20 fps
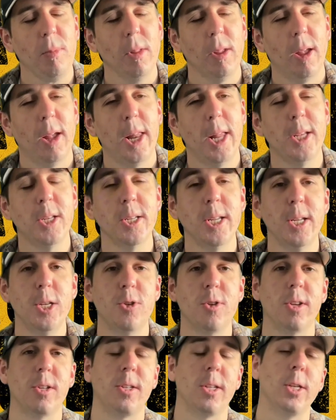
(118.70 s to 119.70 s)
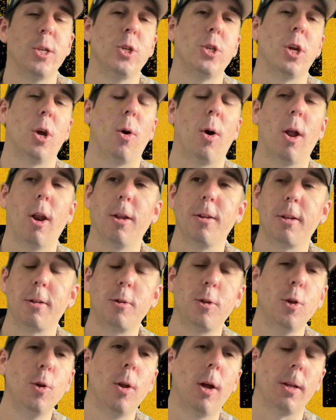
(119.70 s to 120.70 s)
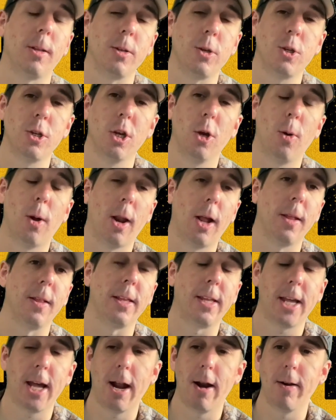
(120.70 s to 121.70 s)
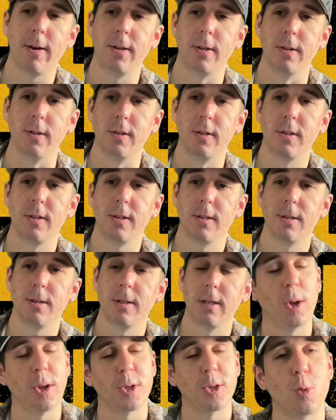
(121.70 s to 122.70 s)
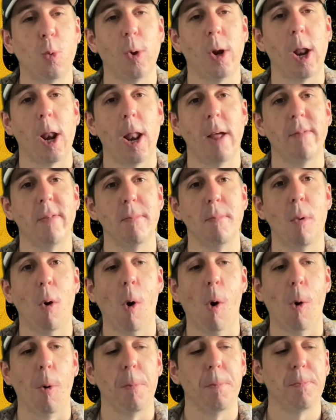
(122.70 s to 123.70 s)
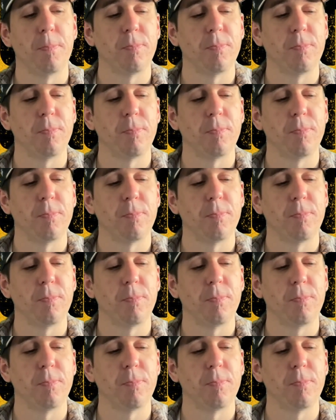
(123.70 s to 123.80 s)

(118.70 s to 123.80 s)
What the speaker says: It is an interesting show. I do like the show. I like the characters. I want to love it more.